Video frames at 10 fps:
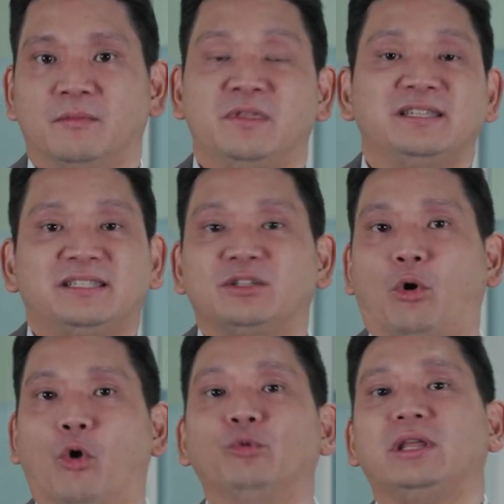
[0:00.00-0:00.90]
This is
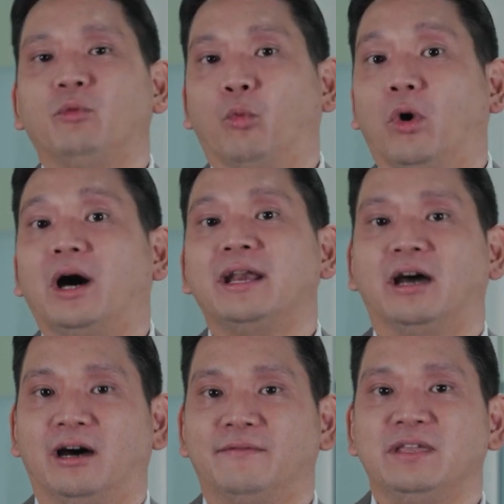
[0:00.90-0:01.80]
only one
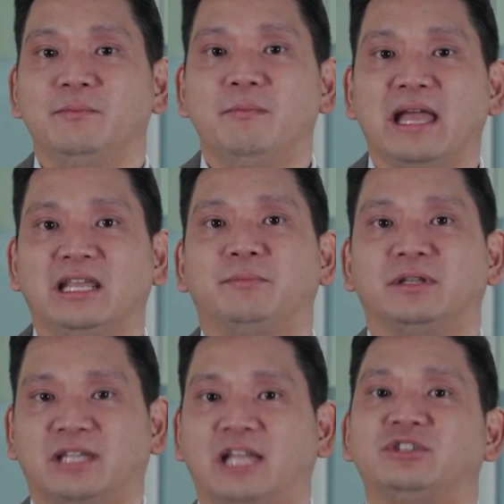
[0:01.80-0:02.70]
of the many
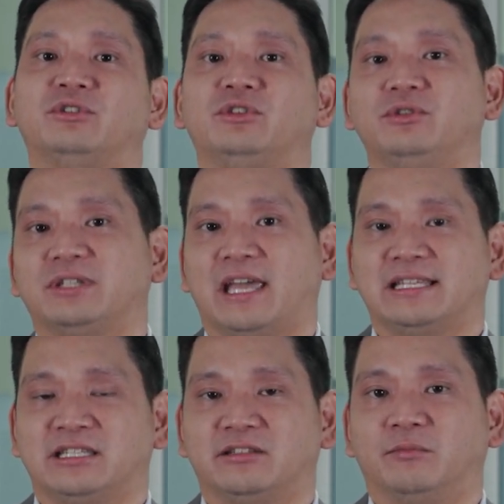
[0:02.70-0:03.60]
potential use
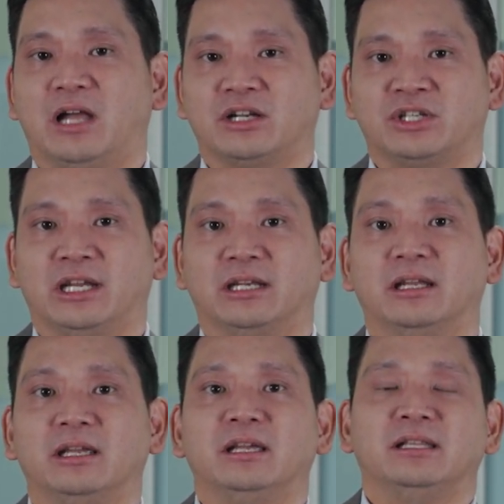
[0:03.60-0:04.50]
cases of blockchain.
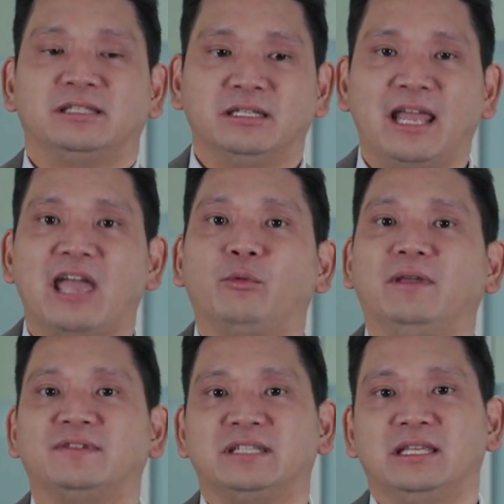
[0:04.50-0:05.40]
Today,
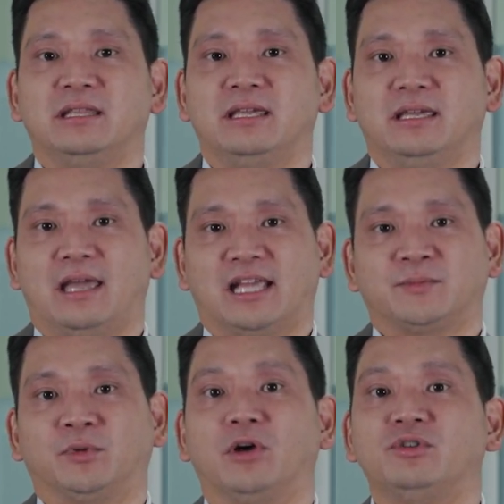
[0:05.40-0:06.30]
we've seen the
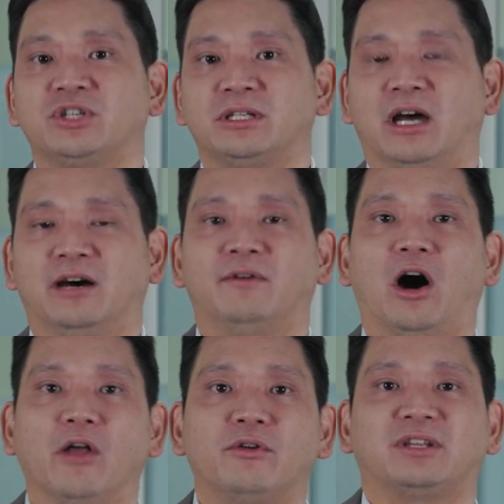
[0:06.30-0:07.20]
explosion of
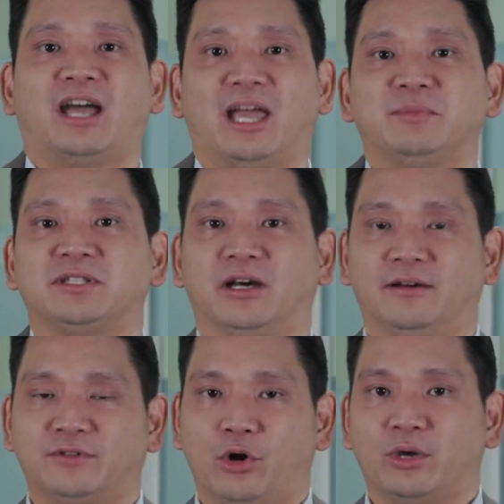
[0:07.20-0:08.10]
other types
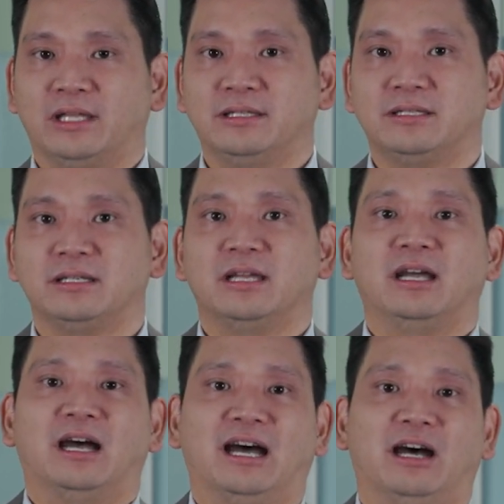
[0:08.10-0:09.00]
of tokens,
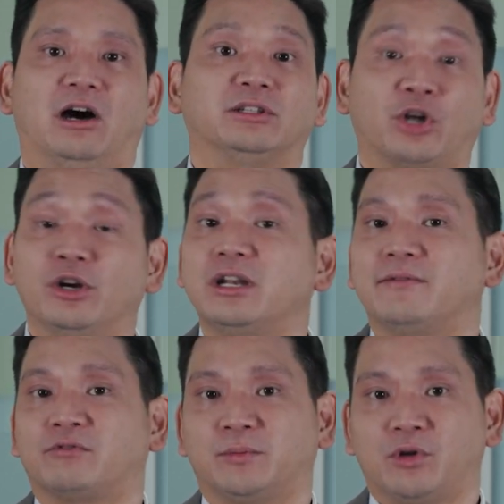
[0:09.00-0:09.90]

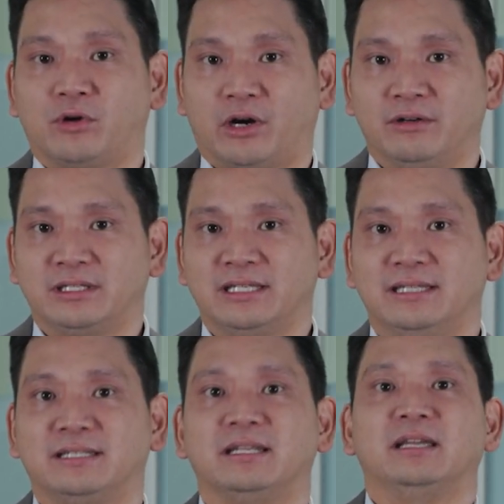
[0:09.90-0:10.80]
alternative
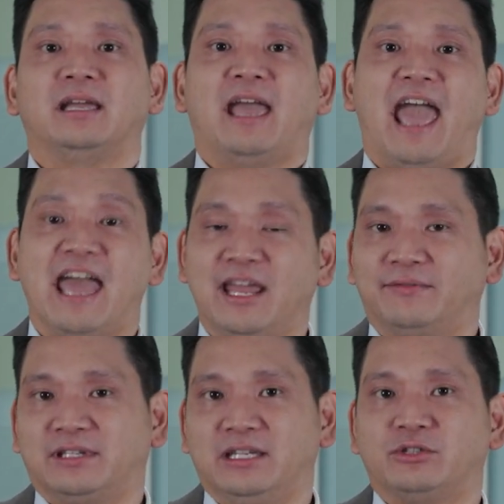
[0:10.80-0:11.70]
cryptocurrencies,
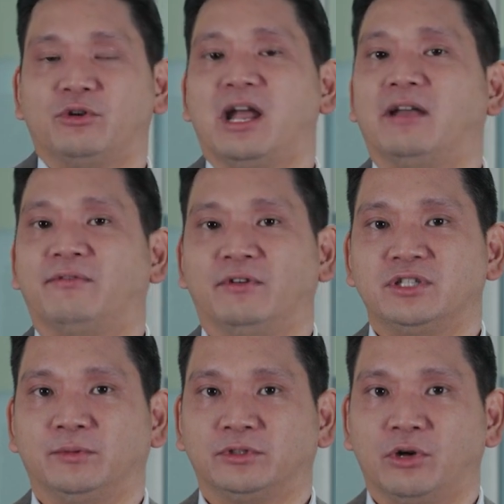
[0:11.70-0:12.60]
NFTs or
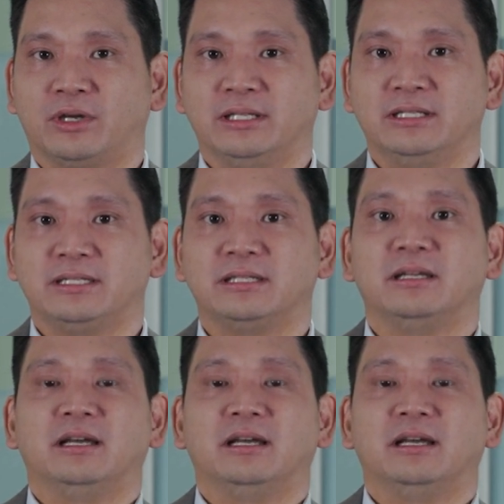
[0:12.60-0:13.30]
non-fungible tokens.